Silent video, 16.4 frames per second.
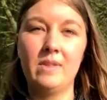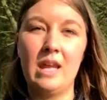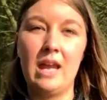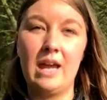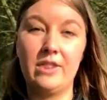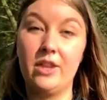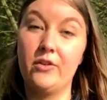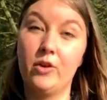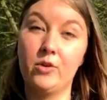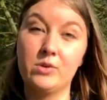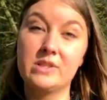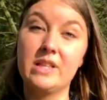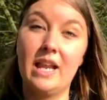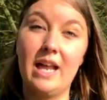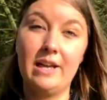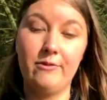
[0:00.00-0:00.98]
and their own
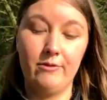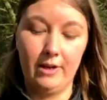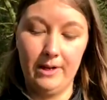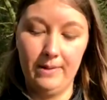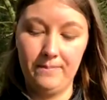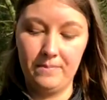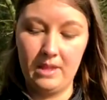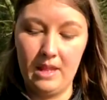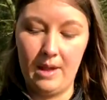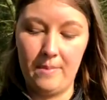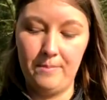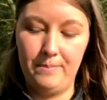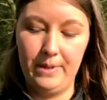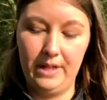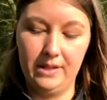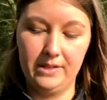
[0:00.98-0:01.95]
saliva and
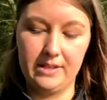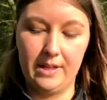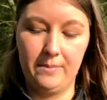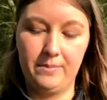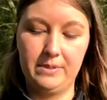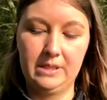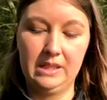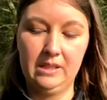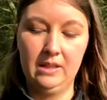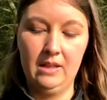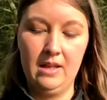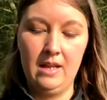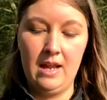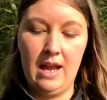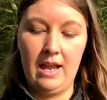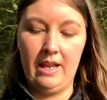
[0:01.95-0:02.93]
build up
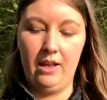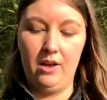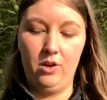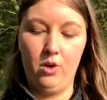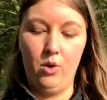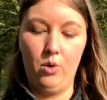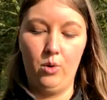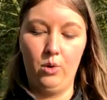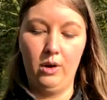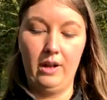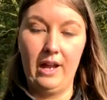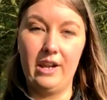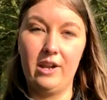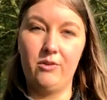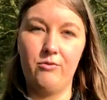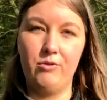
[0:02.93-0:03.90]
a little hole
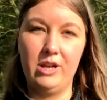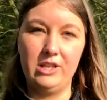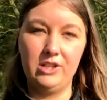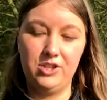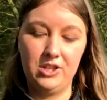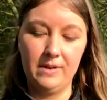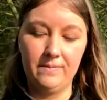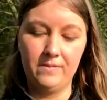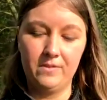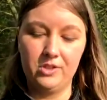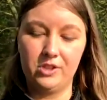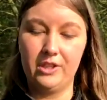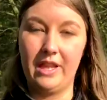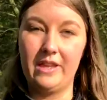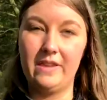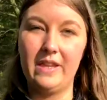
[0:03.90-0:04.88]
and a ridge so
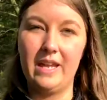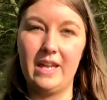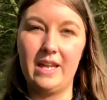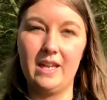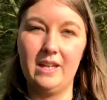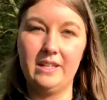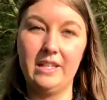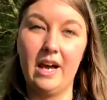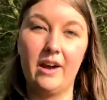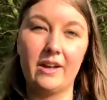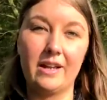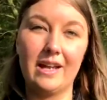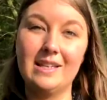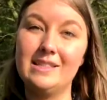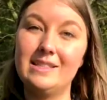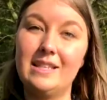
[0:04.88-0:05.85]
that their young
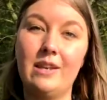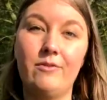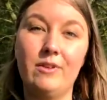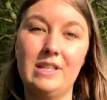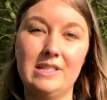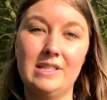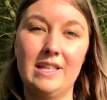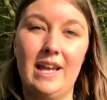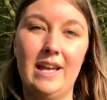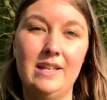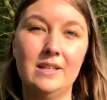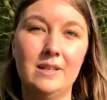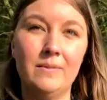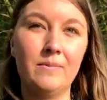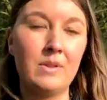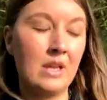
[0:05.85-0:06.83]
is safe inside.
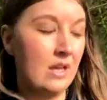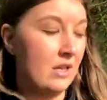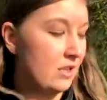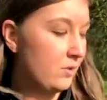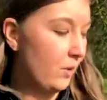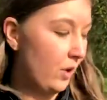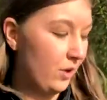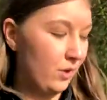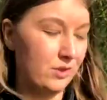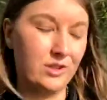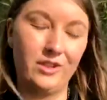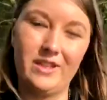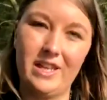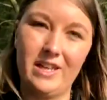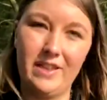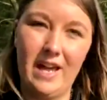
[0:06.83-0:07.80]
Swallows, on
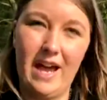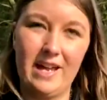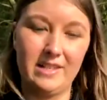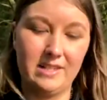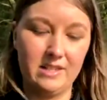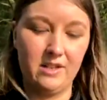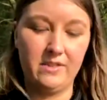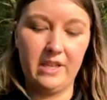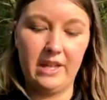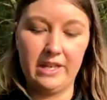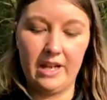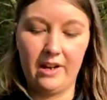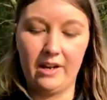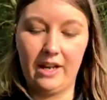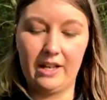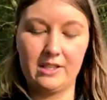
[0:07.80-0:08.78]
the other hand, their
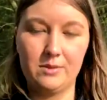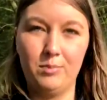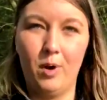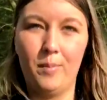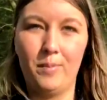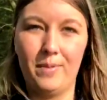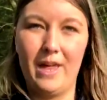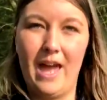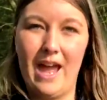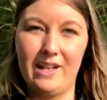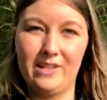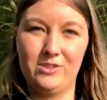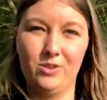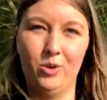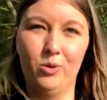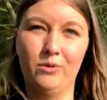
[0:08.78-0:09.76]
young like to pop their
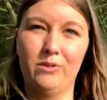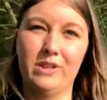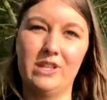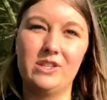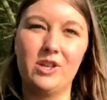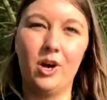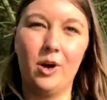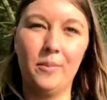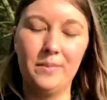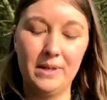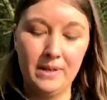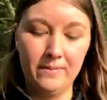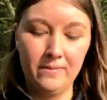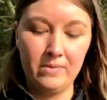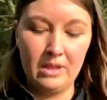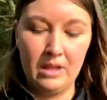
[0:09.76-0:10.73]
heads over the top.
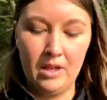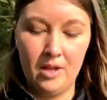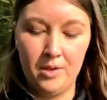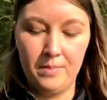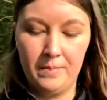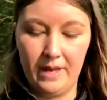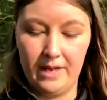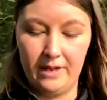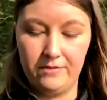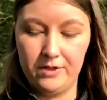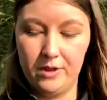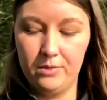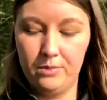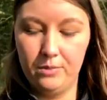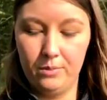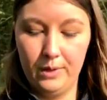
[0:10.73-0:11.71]
But if
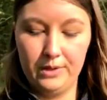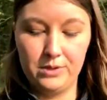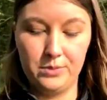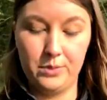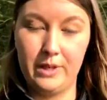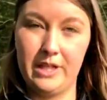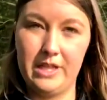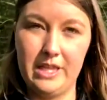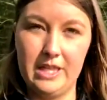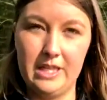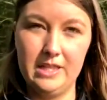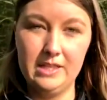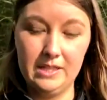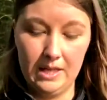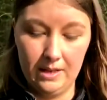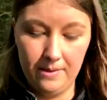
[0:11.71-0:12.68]
you want one of
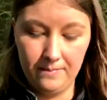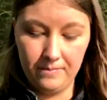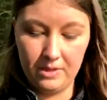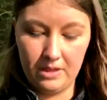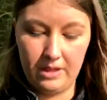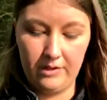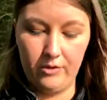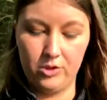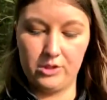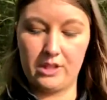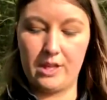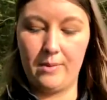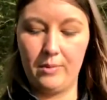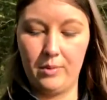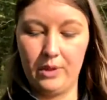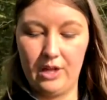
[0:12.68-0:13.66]
these, they've also
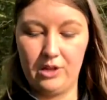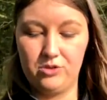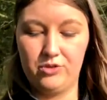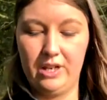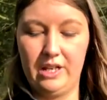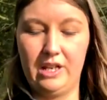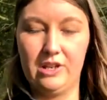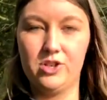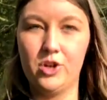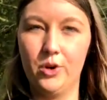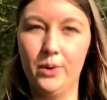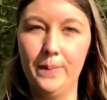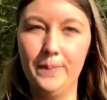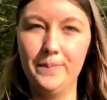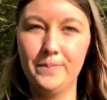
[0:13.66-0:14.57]
come in with that drainage hole.